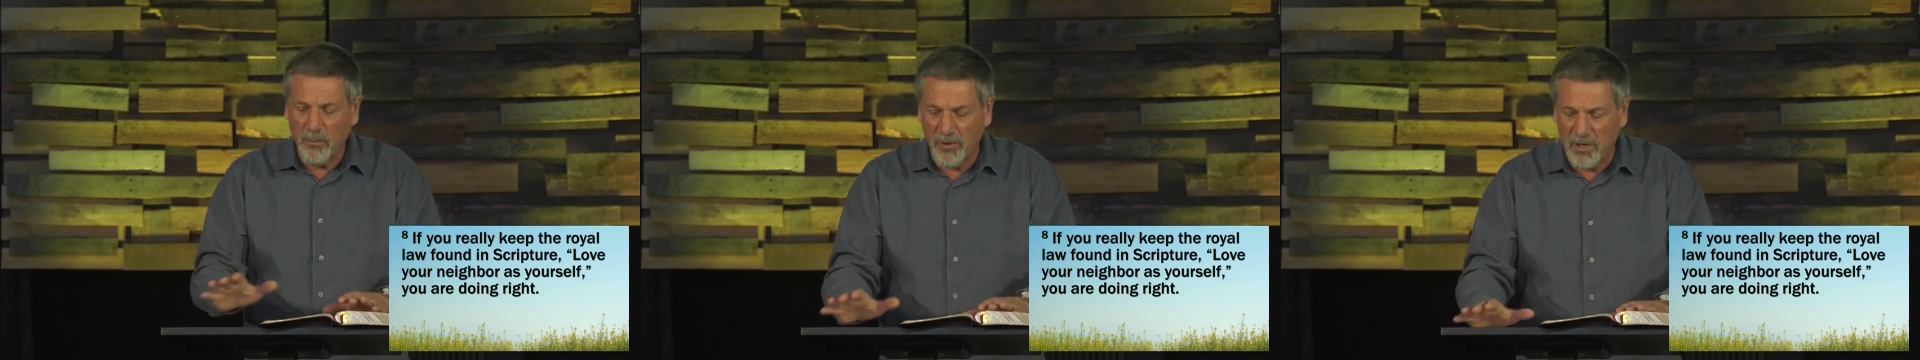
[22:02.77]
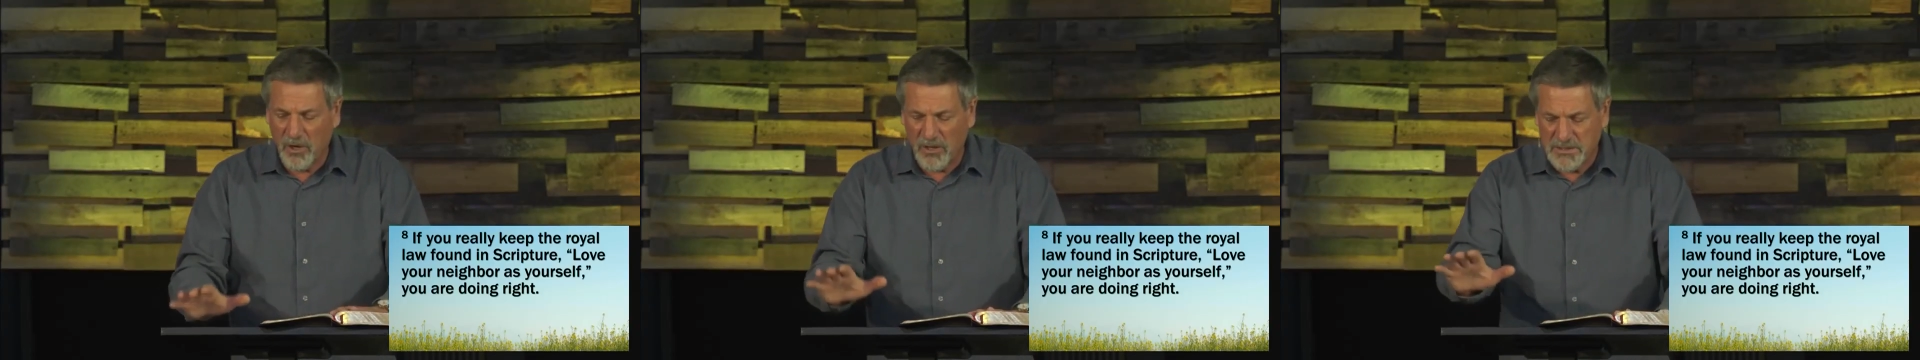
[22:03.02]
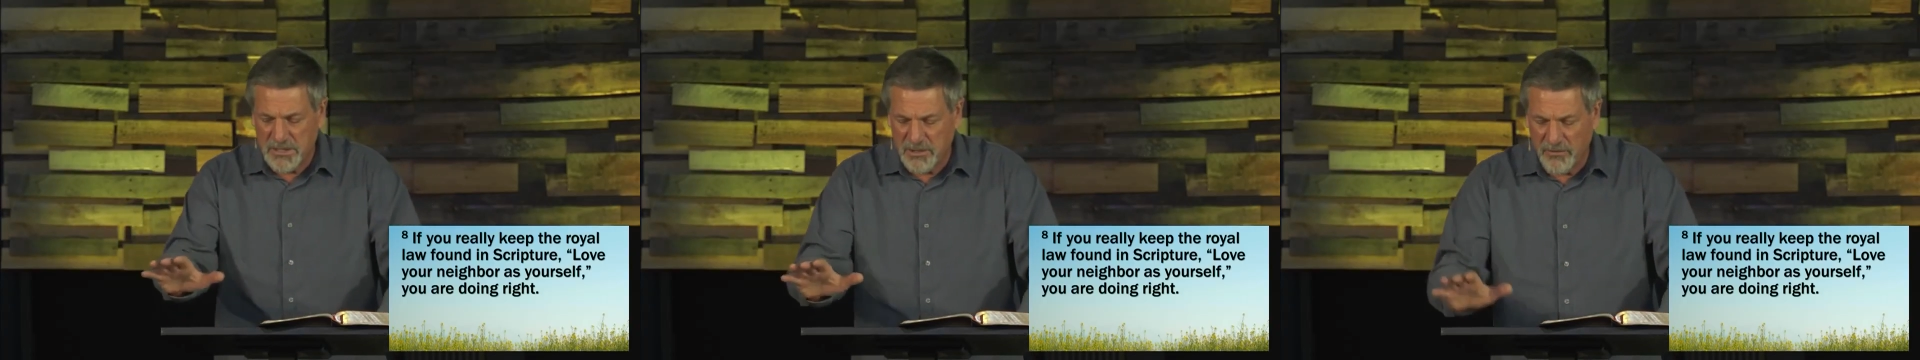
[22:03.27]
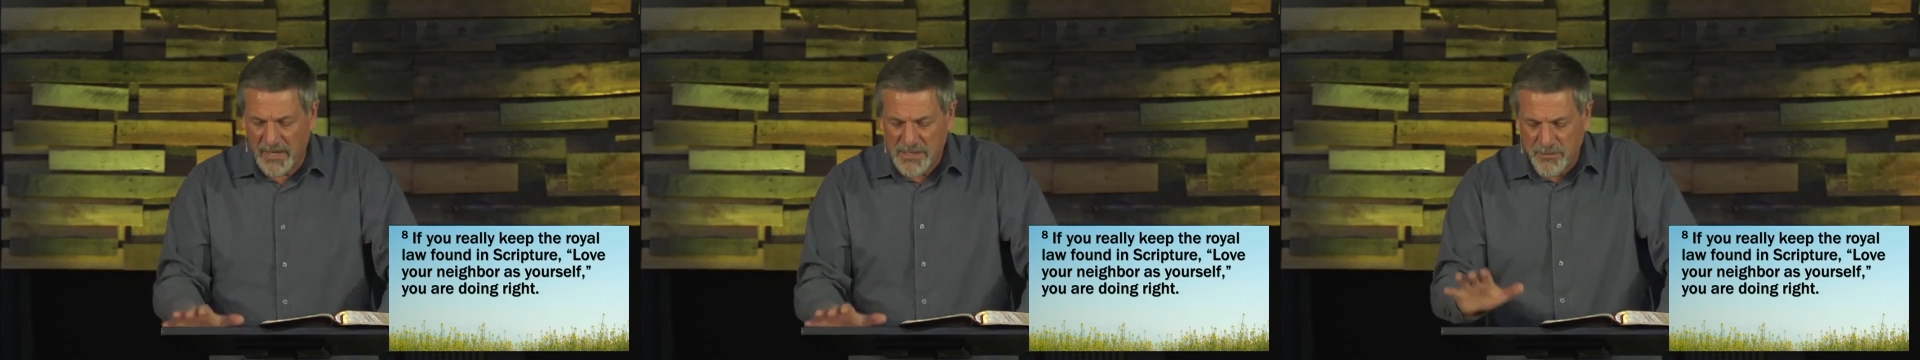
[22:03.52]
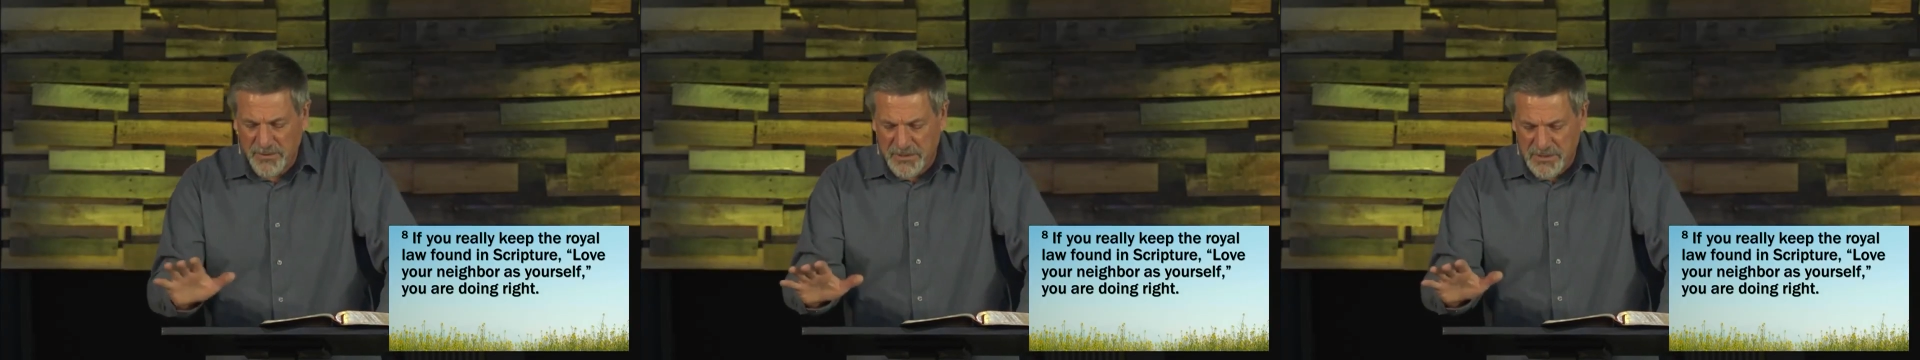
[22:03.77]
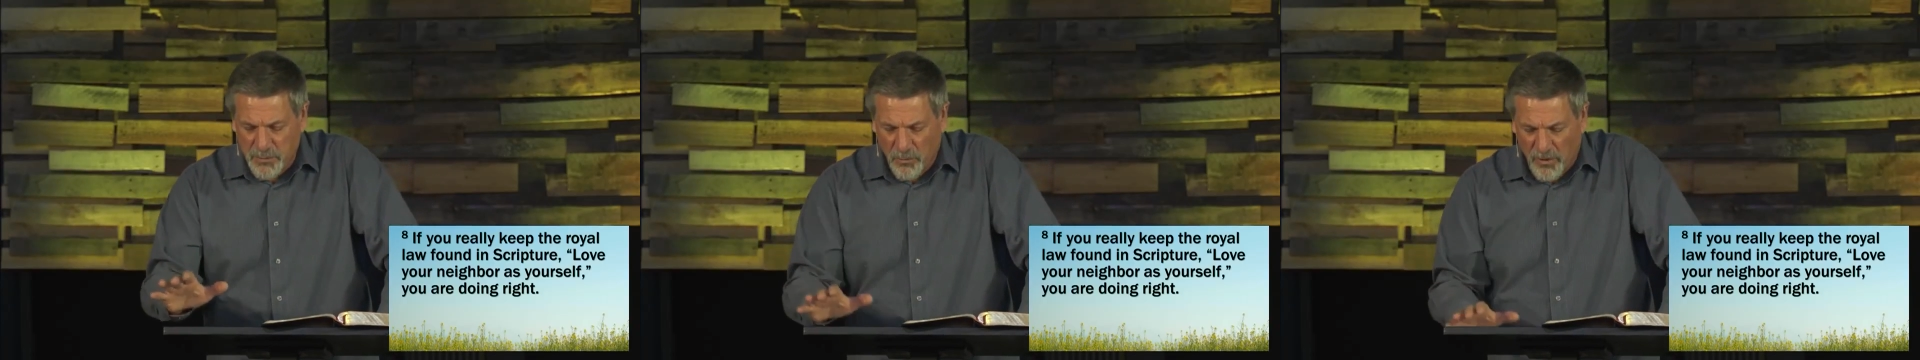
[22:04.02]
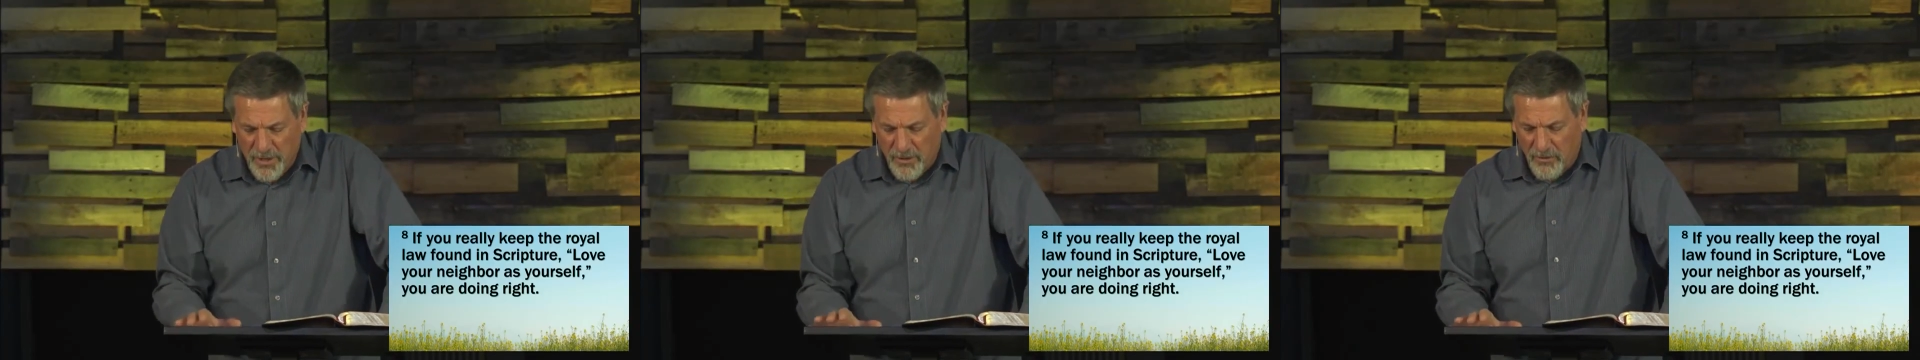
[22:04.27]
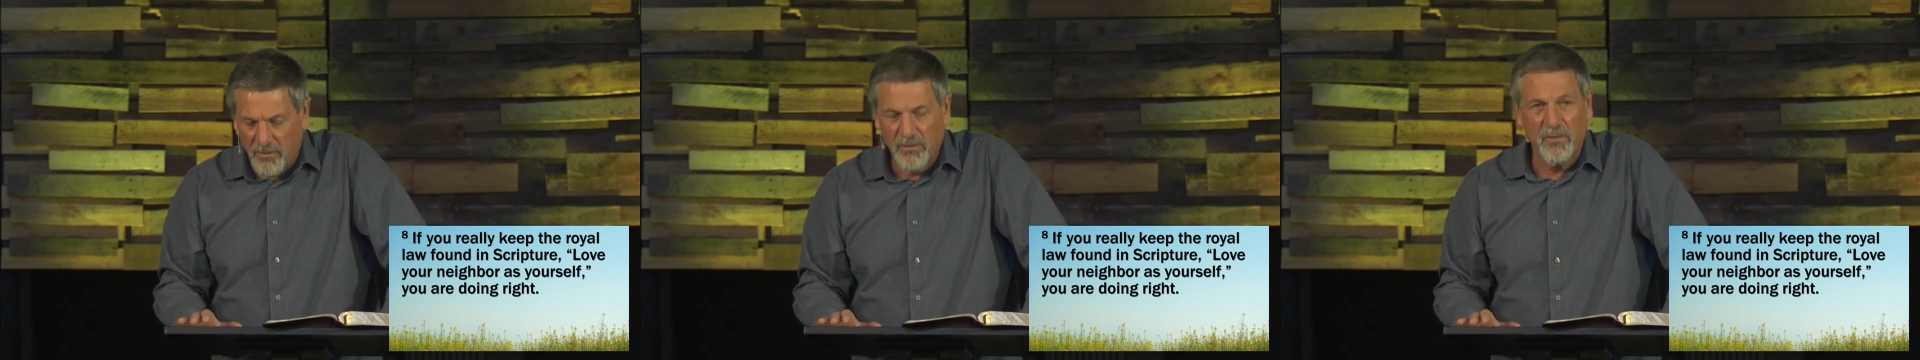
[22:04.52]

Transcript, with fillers: what we're called to do. That's what this royal